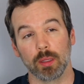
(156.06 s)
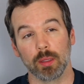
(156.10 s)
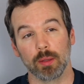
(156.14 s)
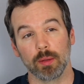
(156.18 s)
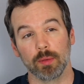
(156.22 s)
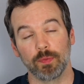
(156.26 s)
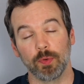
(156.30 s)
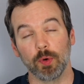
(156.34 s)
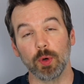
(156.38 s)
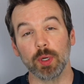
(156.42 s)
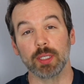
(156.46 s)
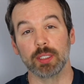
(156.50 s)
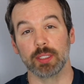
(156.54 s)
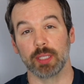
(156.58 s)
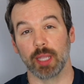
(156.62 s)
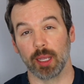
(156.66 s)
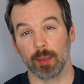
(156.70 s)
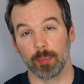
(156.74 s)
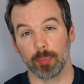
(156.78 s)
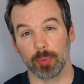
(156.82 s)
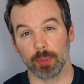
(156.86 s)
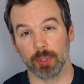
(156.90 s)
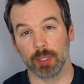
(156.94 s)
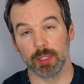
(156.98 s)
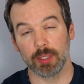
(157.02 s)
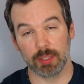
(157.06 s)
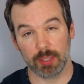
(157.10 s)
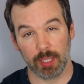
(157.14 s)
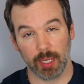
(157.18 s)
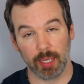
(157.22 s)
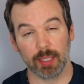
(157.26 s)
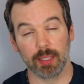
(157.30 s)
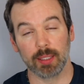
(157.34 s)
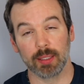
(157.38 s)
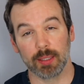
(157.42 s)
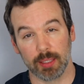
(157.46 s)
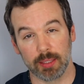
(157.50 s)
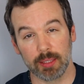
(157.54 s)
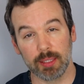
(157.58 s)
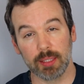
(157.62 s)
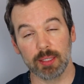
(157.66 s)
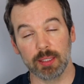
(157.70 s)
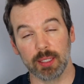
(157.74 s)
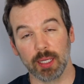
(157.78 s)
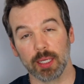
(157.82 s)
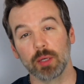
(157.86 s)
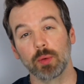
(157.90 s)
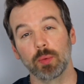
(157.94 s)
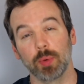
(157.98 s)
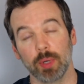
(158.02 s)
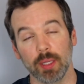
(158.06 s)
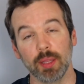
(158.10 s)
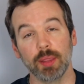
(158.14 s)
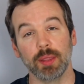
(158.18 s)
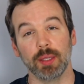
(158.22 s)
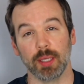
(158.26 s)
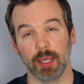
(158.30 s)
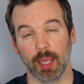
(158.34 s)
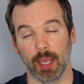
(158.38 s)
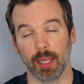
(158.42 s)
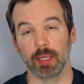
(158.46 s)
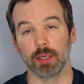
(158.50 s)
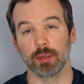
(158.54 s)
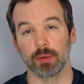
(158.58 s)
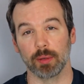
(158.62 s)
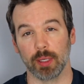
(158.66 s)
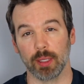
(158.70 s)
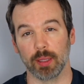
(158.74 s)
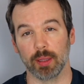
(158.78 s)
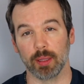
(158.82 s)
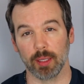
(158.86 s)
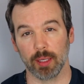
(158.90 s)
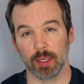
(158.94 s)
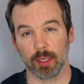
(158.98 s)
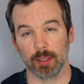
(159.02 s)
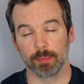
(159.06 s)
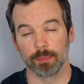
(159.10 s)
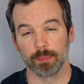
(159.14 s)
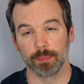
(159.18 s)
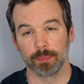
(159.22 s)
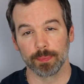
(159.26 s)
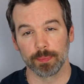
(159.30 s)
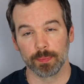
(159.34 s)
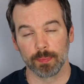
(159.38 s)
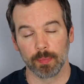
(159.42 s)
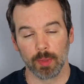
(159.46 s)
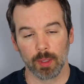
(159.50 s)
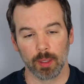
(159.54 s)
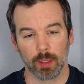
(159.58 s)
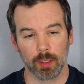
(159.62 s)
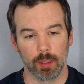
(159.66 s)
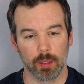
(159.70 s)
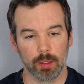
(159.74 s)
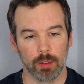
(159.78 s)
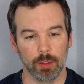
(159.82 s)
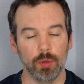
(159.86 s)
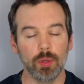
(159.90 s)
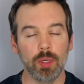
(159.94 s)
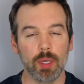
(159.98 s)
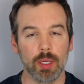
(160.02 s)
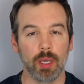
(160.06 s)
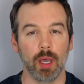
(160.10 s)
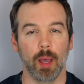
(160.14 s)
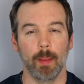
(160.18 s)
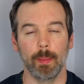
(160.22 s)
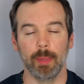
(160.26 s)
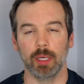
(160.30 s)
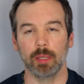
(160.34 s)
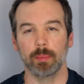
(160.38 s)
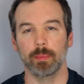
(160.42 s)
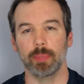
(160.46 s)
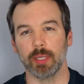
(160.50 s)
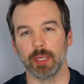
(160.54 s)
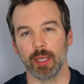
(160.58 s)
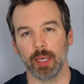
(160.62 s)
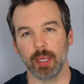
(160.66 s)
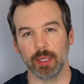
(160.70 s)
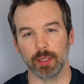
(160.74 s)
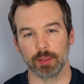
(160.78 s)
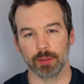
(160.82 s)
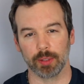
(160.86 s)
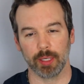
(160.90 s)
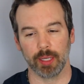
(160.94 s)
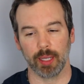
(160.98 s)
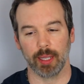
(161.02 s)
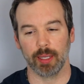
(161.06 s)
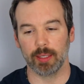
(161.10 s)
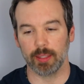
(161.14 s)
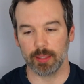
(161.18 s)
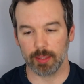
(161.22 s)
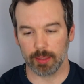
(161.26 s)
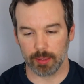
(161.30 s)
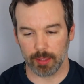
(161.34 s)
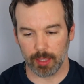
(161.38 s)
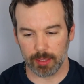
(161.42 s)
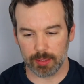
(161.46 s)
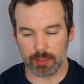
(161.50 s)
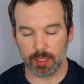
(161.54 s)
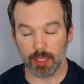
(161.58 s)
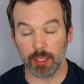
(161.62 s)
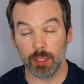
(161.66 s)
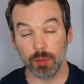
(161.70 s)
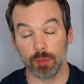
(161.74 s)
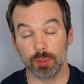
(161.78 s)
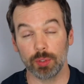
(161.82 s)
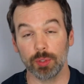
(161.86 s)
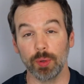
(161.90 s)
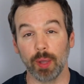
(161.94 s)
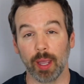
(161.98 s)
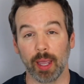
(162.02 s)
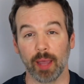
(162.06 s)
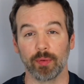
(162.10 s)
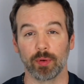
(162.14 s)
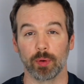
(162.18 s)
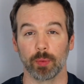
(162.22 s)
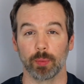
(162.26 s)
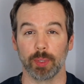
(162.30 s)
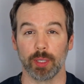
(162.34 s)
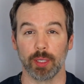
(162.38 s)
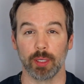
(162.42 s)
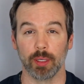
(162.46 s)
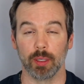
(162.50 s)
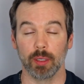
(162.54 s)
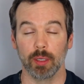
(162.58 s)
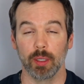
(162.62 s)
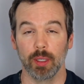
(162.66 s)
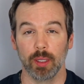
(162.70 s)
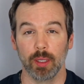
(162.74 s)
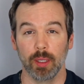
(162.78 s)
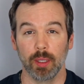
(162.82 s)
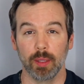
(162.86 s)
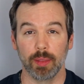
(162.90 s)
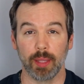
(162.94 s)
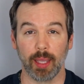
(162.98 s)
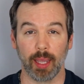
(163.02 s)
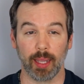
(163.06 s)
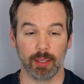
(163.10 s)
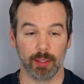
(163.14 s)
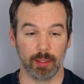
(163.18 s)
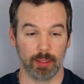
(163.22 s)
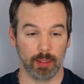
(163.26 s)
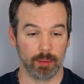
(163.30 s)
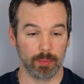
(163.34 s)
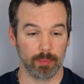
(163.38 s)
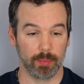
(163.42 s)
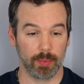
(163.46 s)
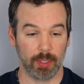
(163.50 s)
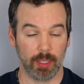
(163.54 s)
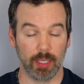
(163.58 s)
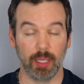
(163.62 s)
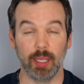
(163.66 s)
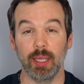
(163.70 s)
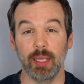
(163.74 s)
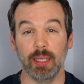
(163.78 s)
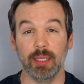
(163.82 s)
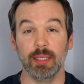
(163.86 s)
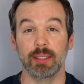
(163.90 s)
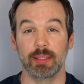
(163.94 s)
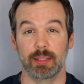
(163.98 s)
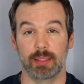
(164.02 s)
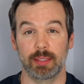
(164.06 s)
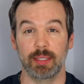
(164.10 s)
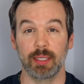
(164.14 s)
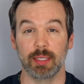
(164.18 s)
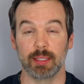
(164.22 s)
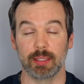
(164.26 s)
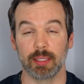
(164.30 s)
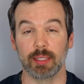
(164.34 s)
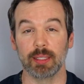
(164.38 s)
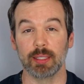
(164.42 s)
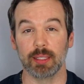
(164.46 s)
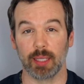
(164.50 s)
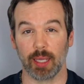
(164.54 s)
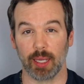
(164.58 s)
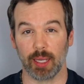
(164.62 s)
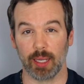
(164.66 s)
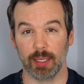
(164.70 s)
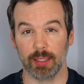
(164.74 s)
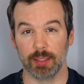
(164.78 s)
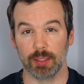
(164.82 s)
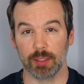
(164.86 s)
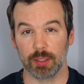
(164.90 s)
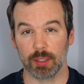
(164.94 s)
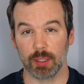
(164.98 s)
for example, let's stick with the angry thing. You can come in and be angry, and let's say you do have a reader that is disengaged,